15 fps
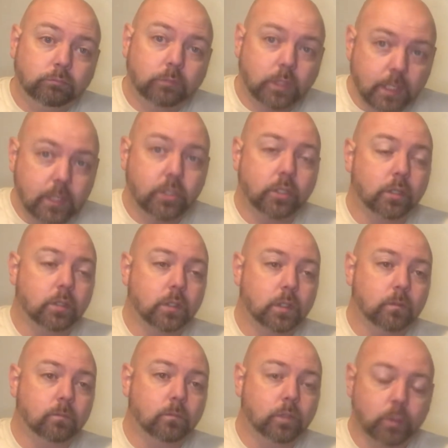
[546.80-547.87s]
t
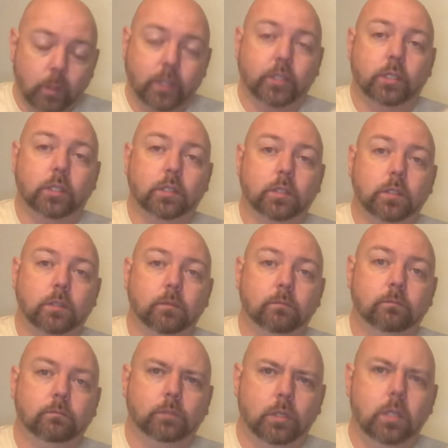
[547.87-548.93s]
shirts, sweatshirts,
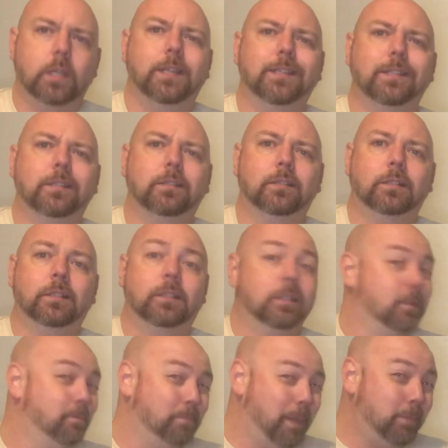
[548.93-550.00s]
hoodies,
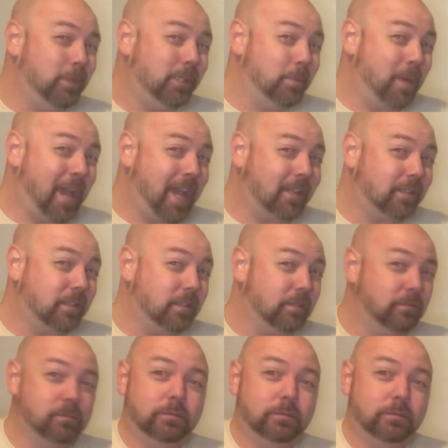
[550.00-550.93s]
maybe some hats.